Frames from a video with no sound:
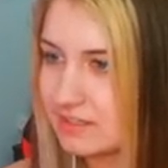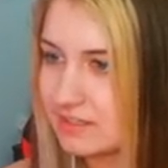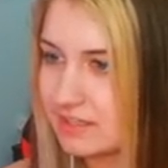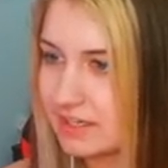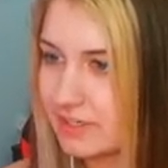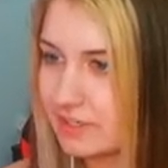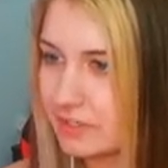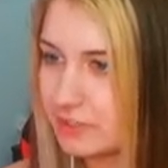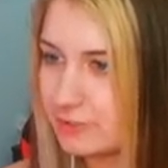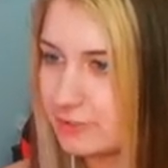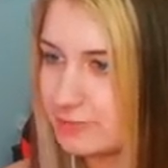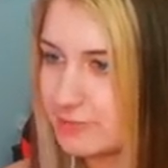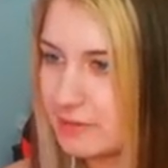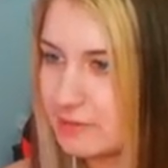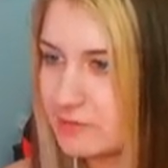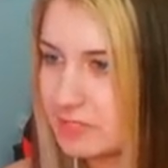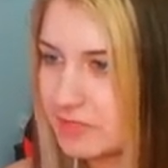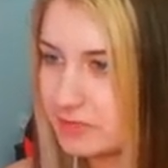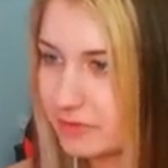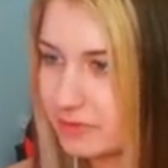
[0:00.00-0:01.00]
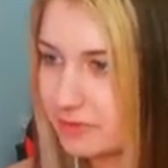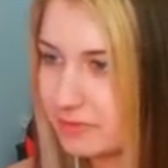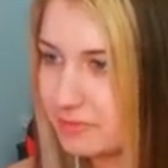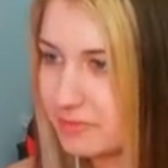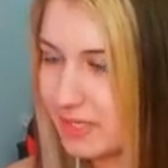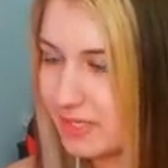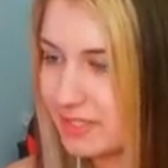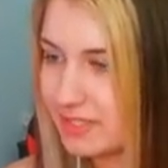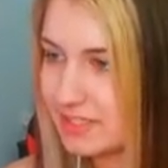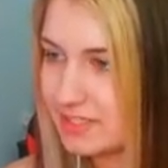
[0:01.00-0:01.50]
I could use my beetle,
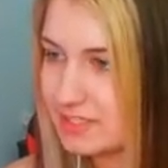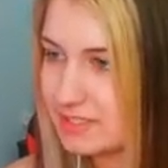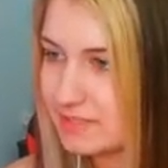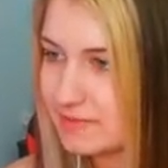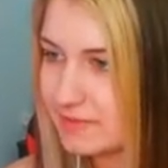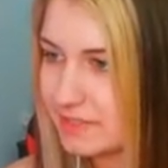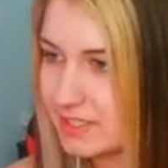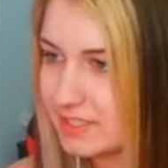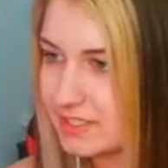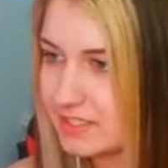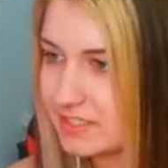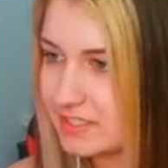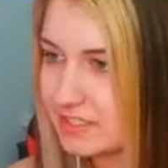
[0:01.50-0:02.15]
but it's fine.